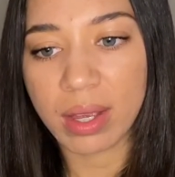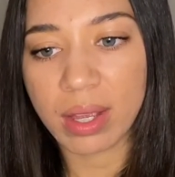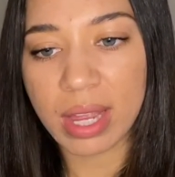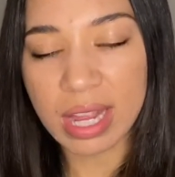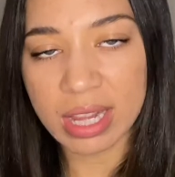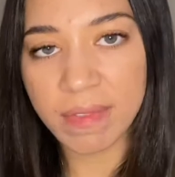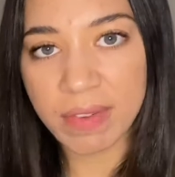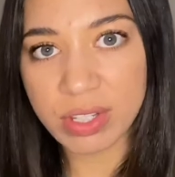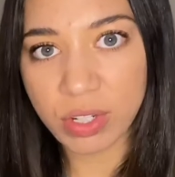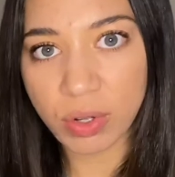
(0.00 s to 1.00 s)
in the
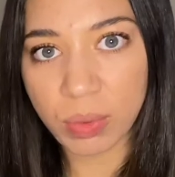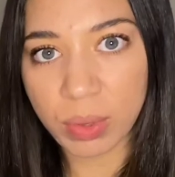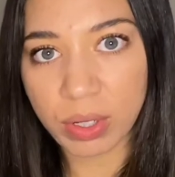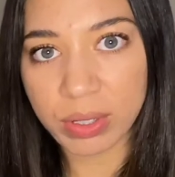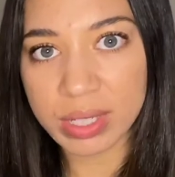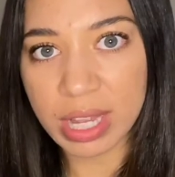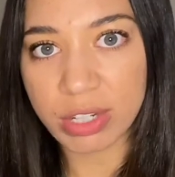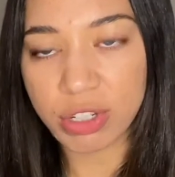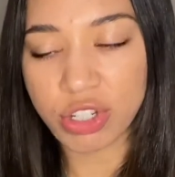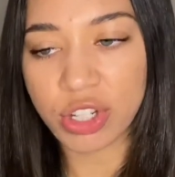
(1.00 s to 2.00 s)
physical world
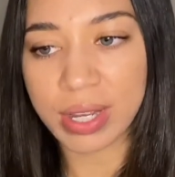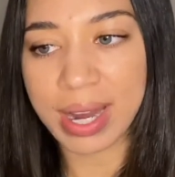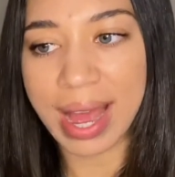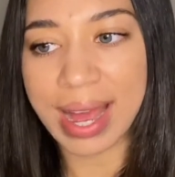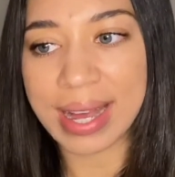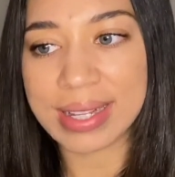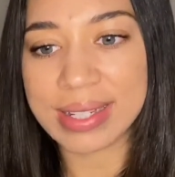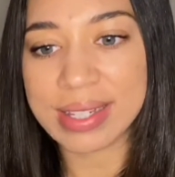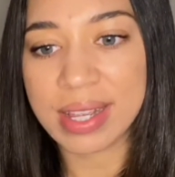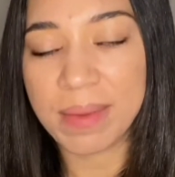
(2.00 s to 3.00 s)
understood
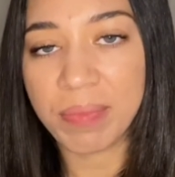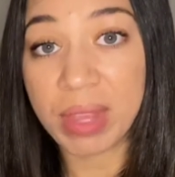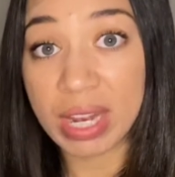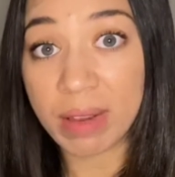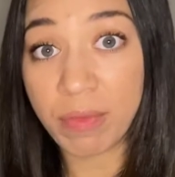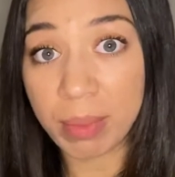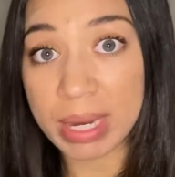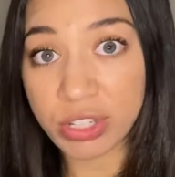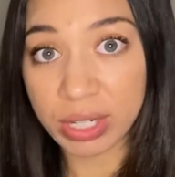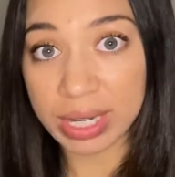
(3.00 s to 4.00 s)
as an
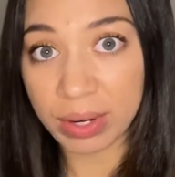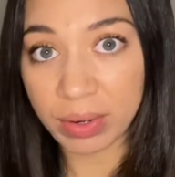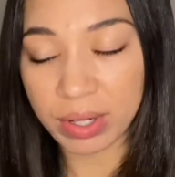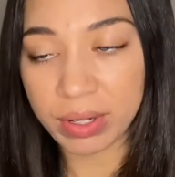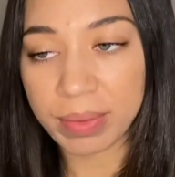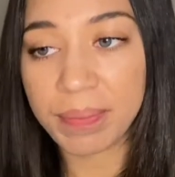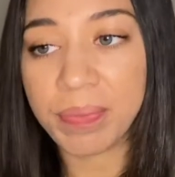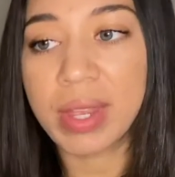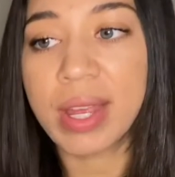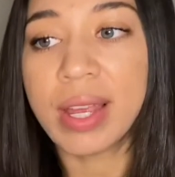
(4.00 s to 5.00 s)
information carrier.
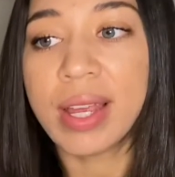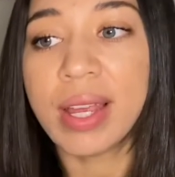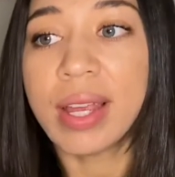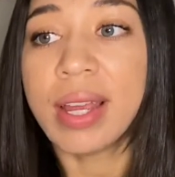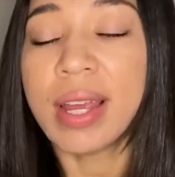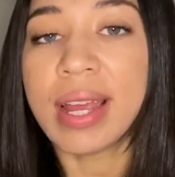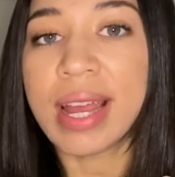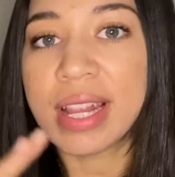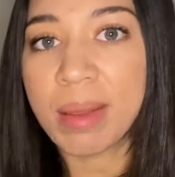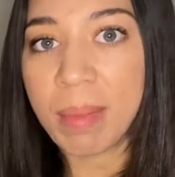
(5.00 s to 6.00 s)

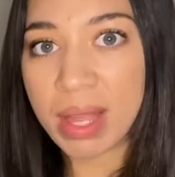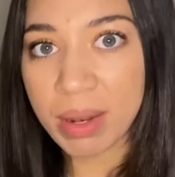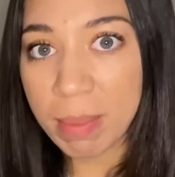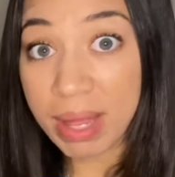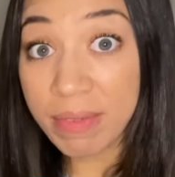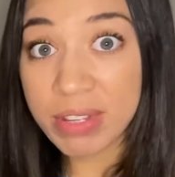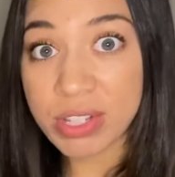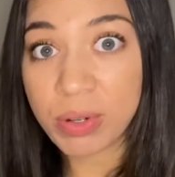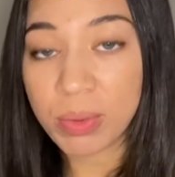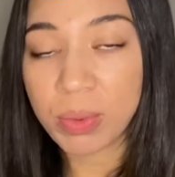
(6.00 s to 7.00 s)
In the
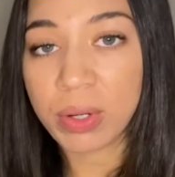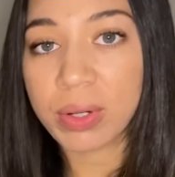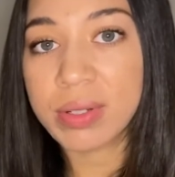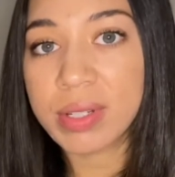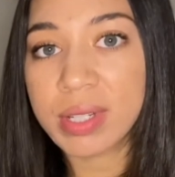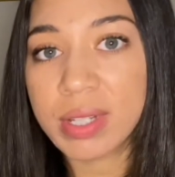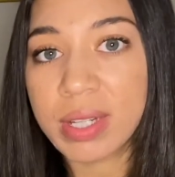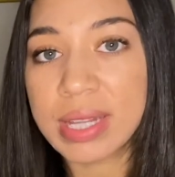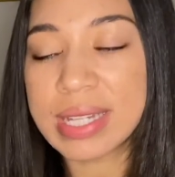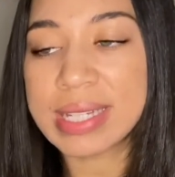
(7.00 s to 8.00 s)
metaphysical world,
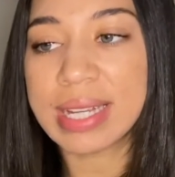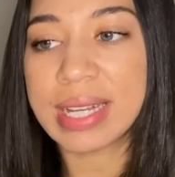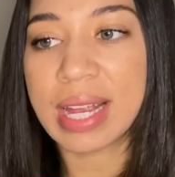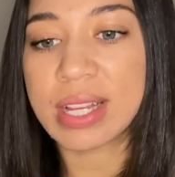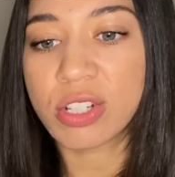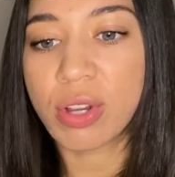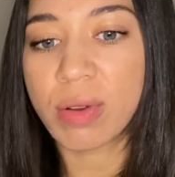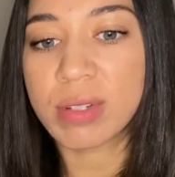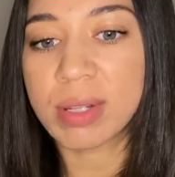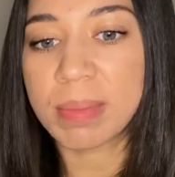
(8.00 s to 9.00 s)
the DNA is known
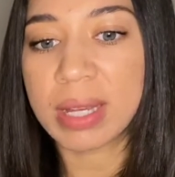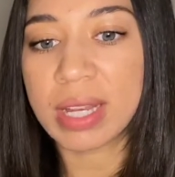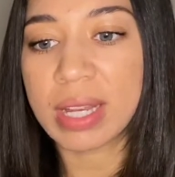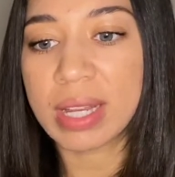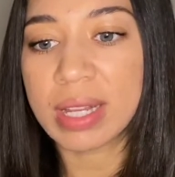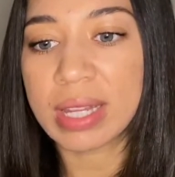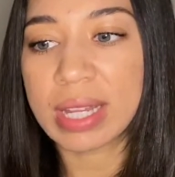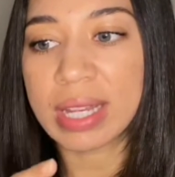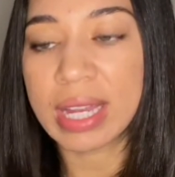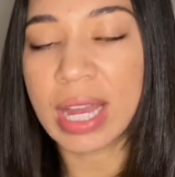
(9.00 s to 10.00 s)
to be the
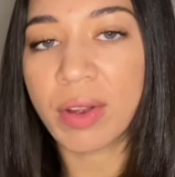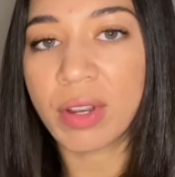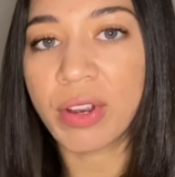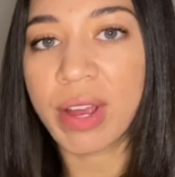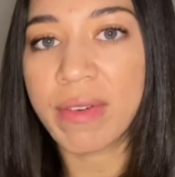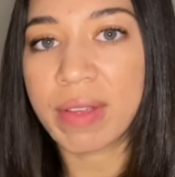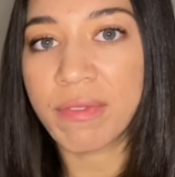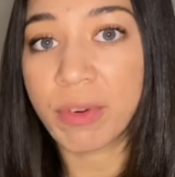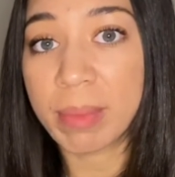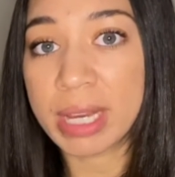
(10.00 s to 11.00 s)
carrier of
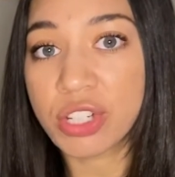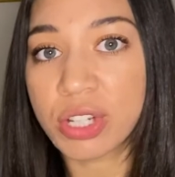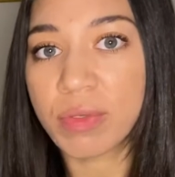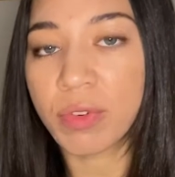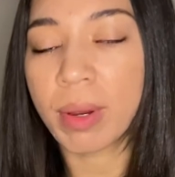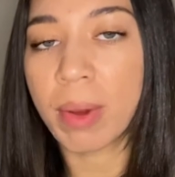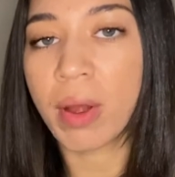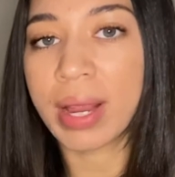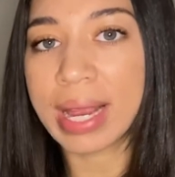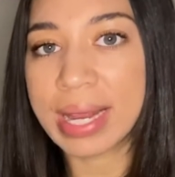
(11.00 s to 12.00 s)
information from
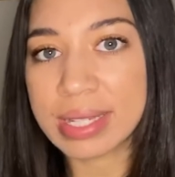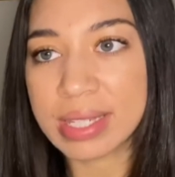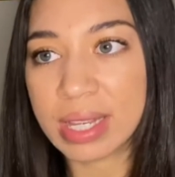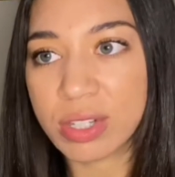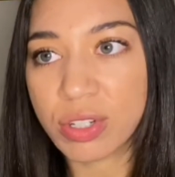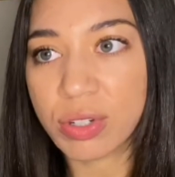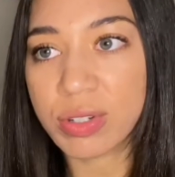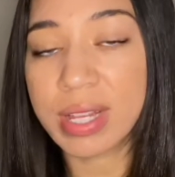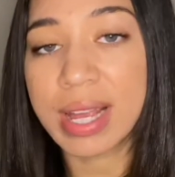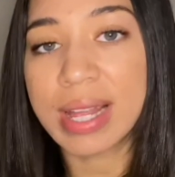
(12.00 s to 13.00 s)
our ancestors,
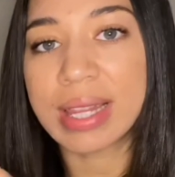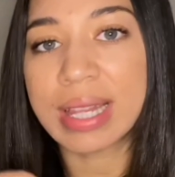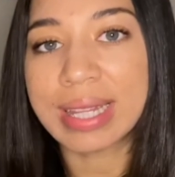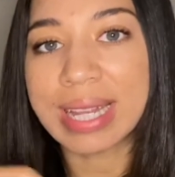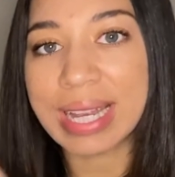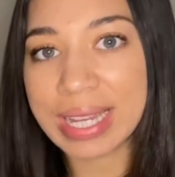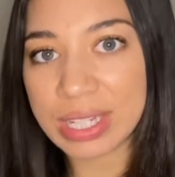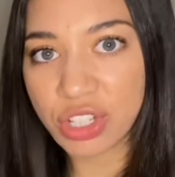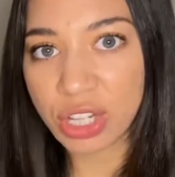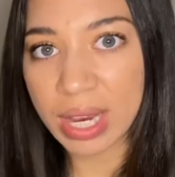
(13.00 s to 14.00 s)
the link and
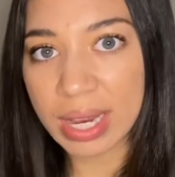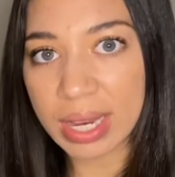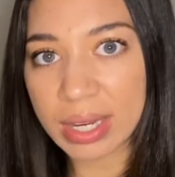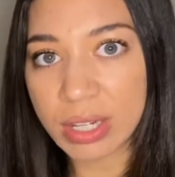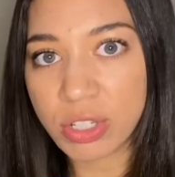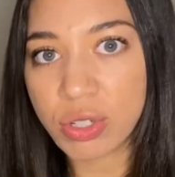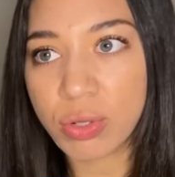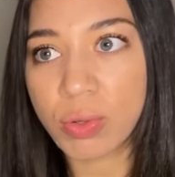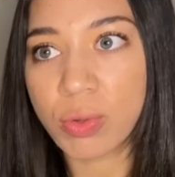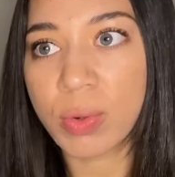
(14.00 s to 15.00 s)
chain
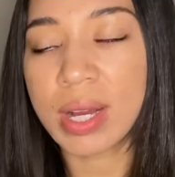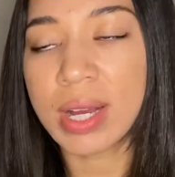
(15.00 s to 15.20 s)
to